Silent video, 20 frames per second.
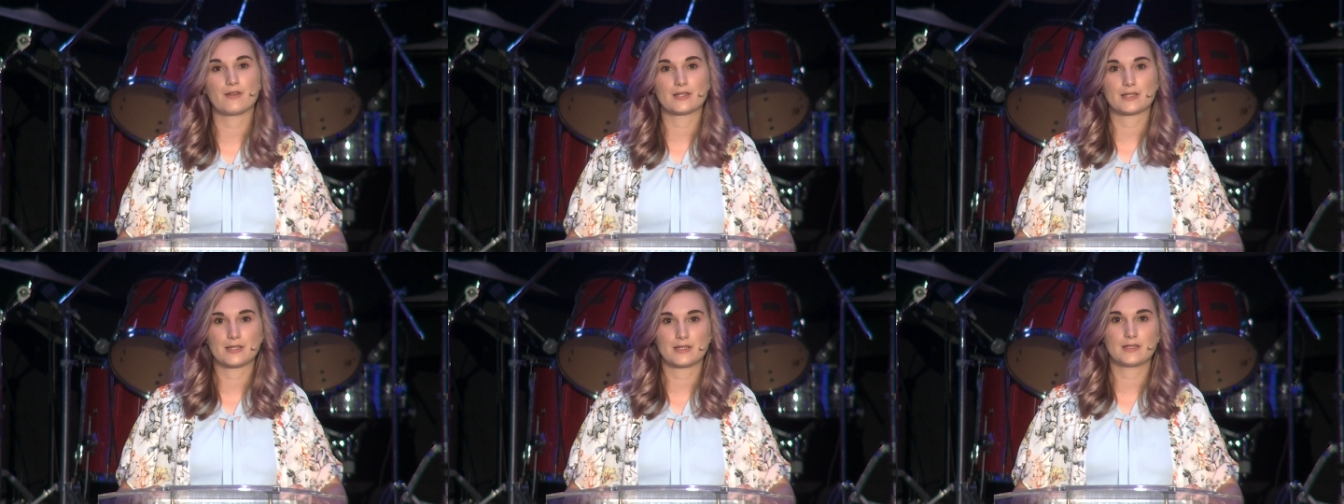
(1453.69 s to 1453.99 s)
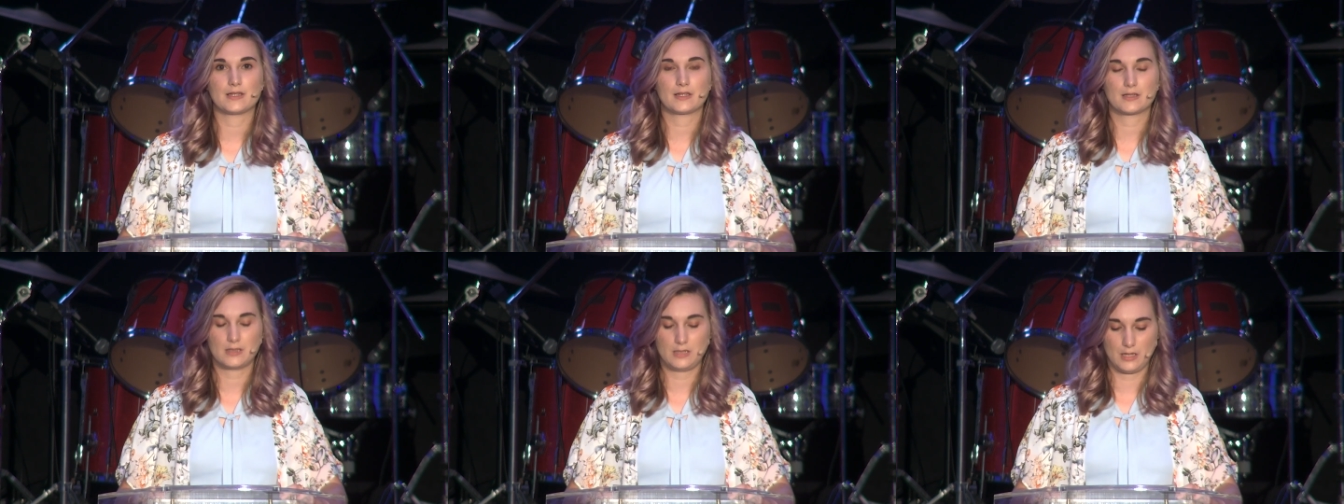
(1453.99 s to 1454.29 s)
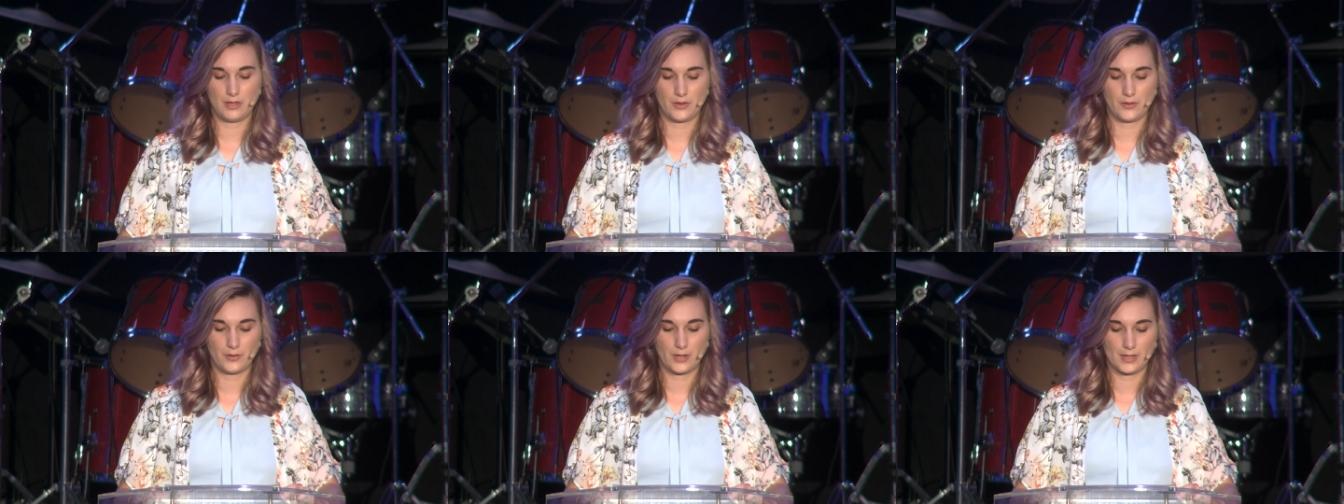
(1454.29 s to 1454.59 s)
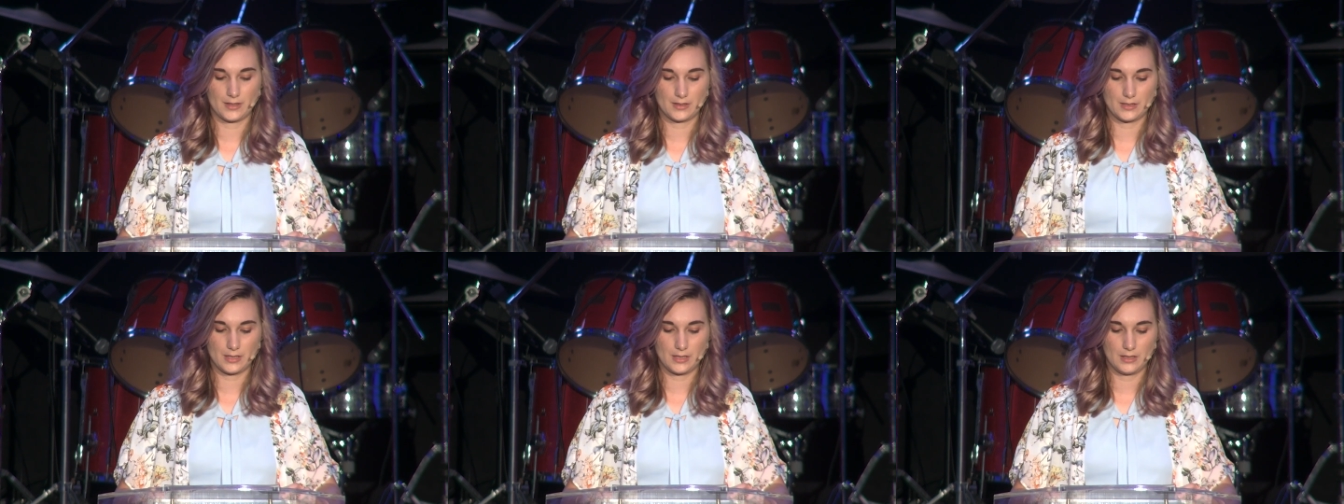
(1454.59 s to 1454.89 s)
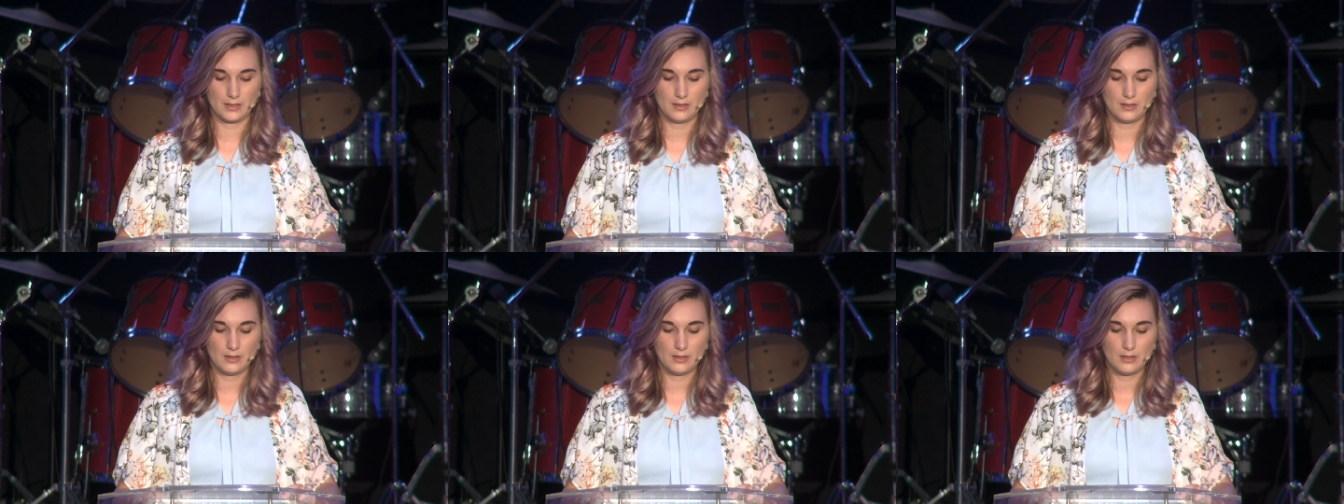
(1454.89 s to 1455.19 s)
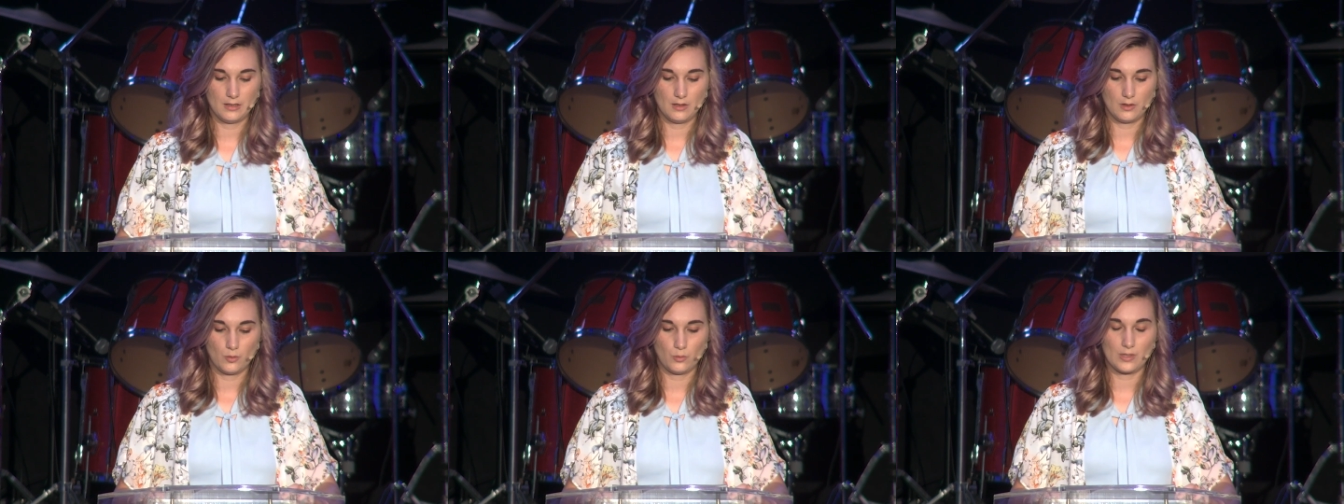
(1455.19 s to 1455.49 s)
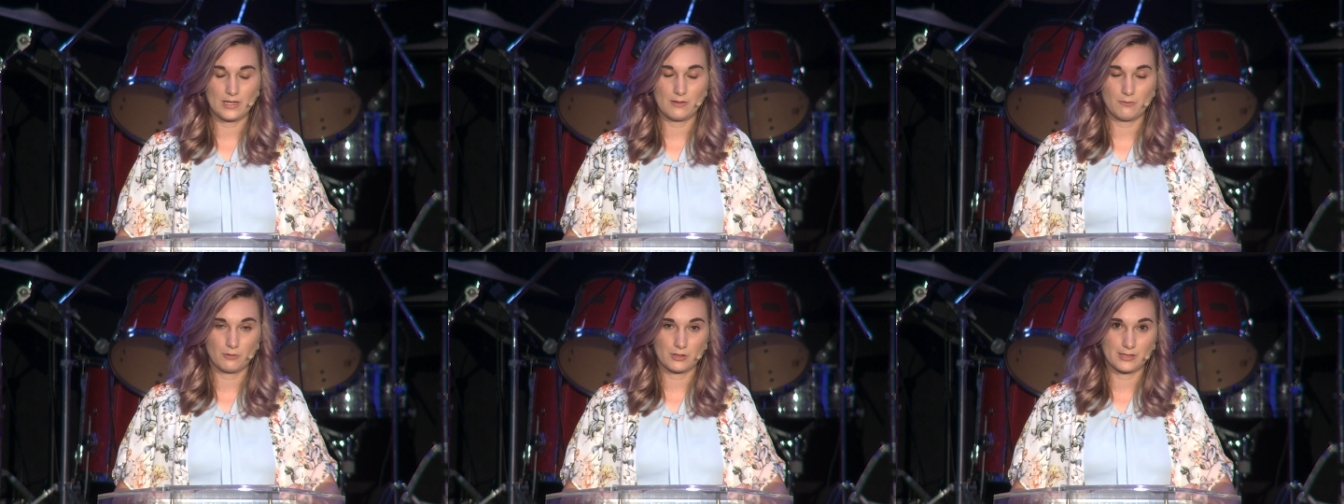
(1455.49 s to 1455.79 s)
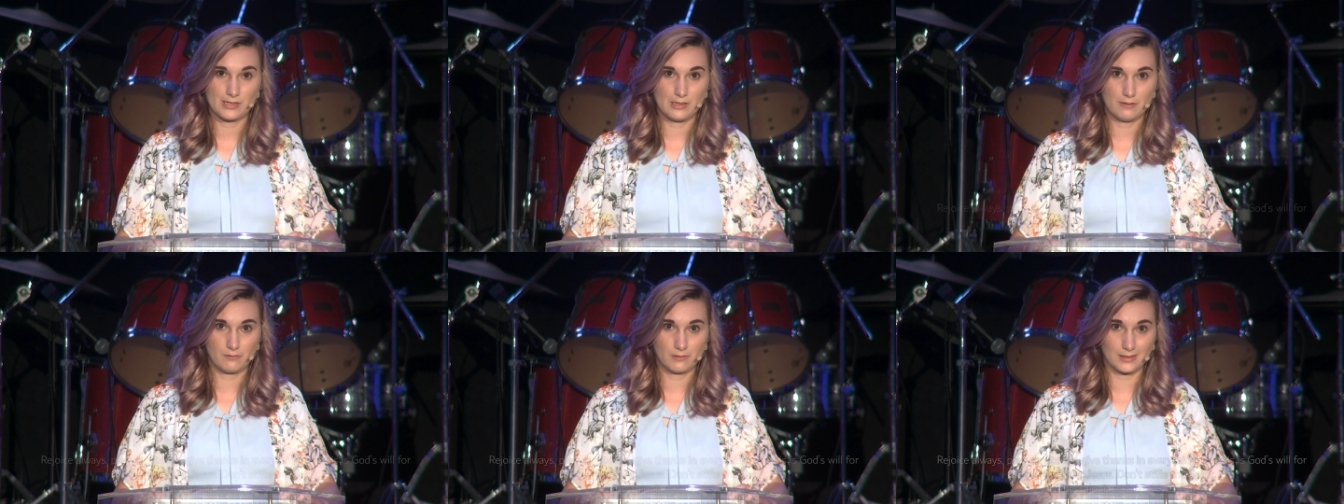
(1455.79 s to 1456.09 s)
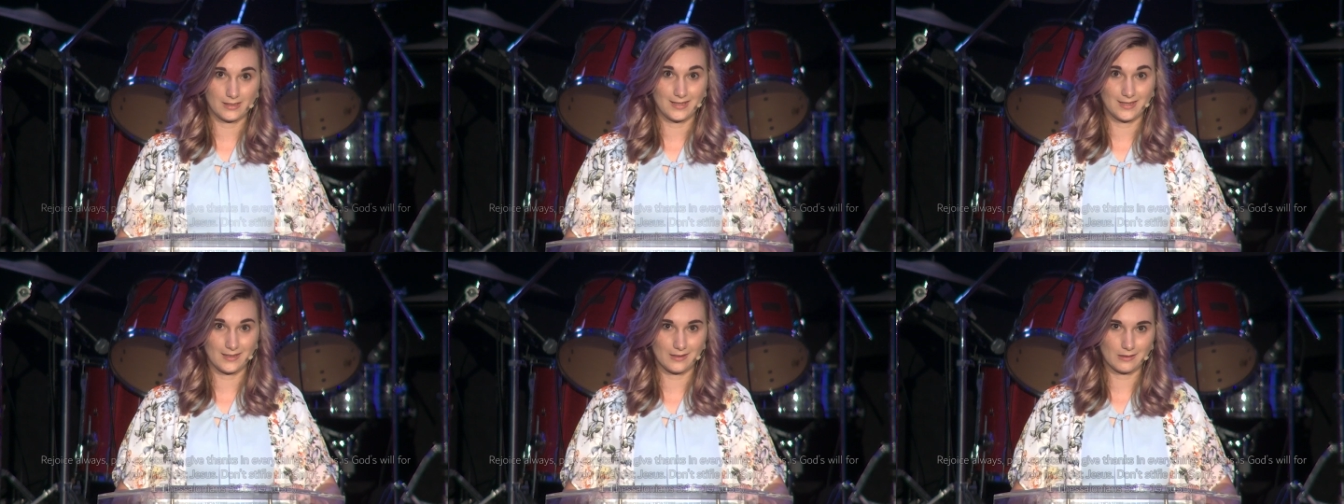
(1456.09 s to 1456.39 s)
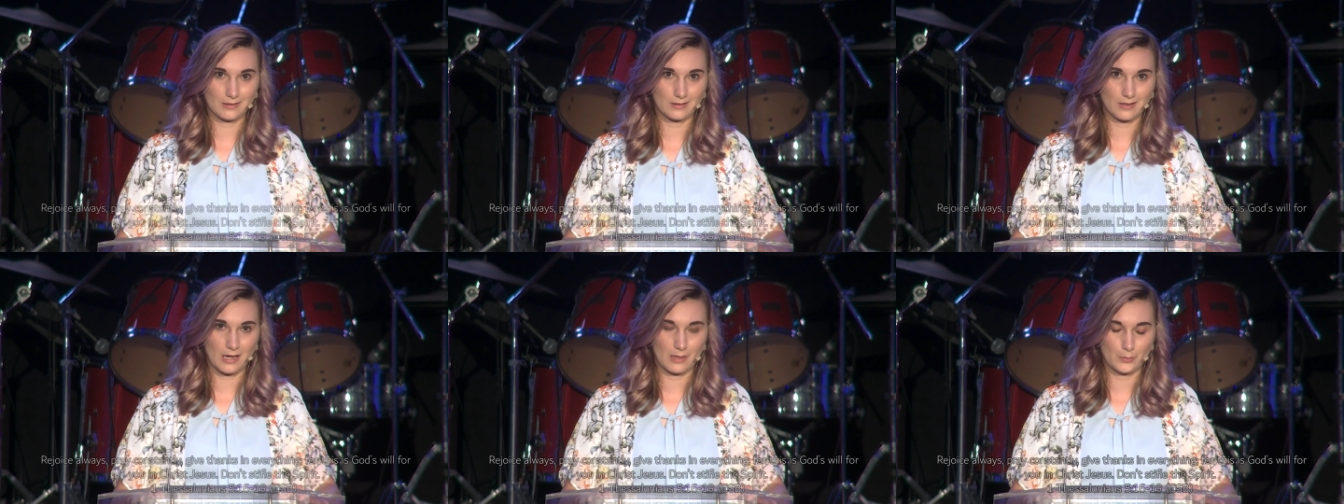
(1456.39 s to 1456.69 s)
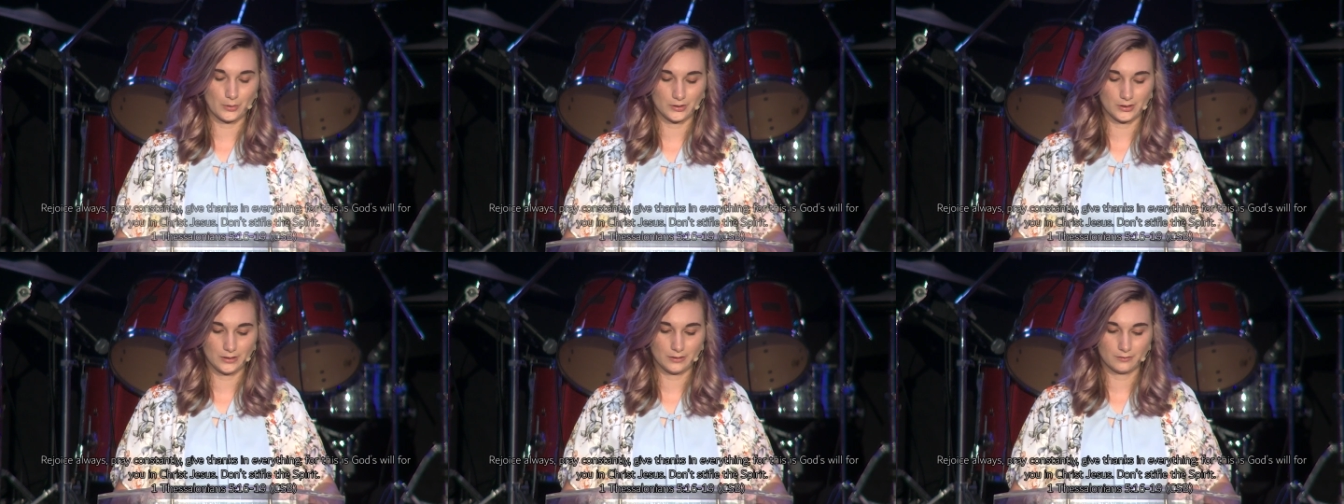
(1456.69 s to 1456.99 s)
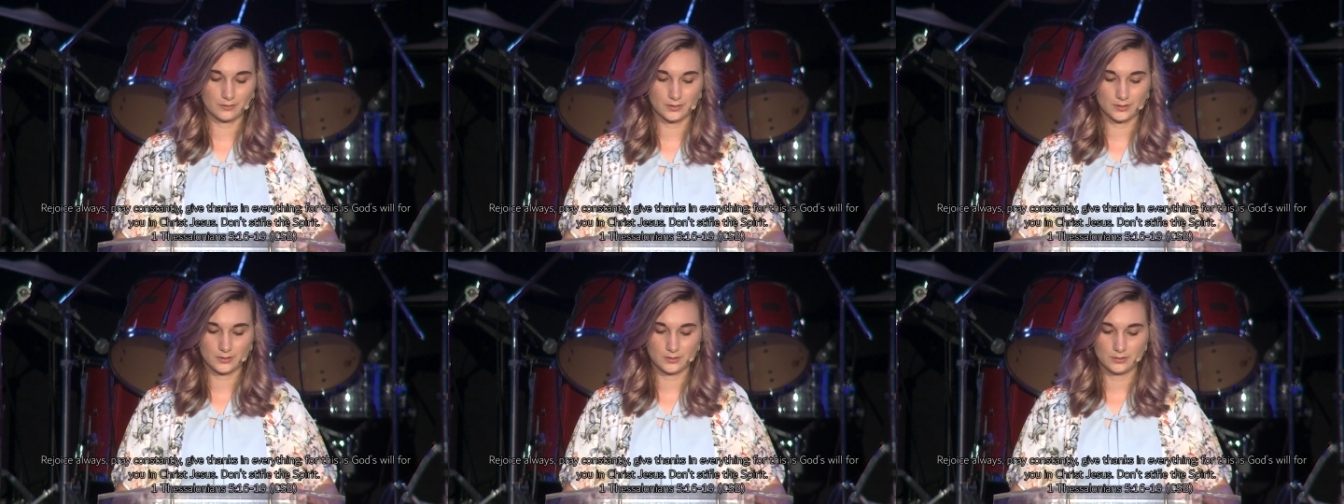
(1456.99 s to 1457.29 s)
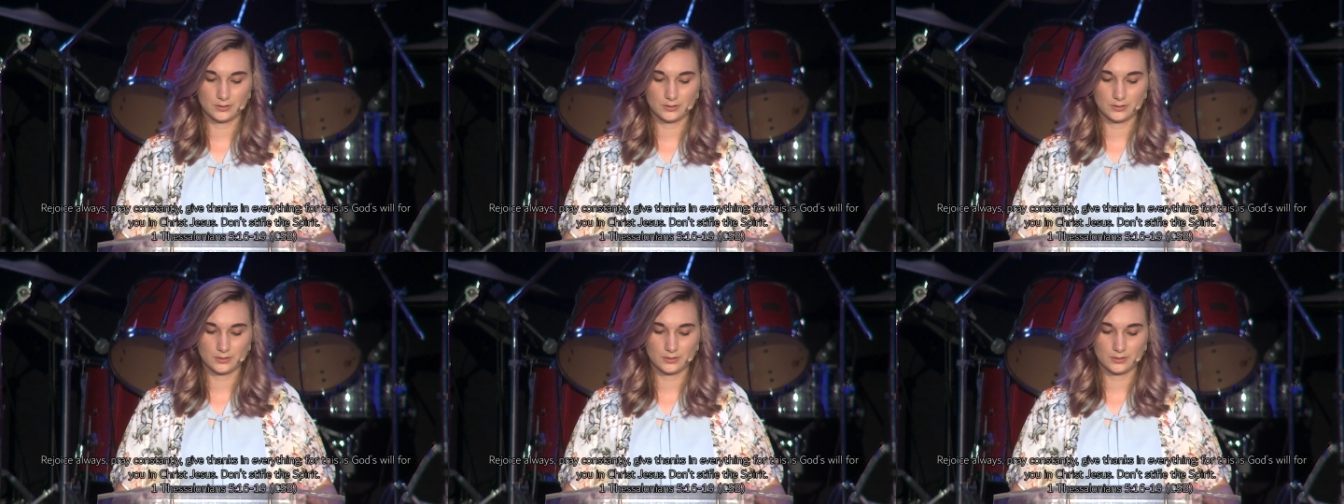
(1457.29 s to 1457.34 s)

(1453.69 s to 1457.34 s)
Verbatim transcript: verses 16 through 19, we receive the key, I believe.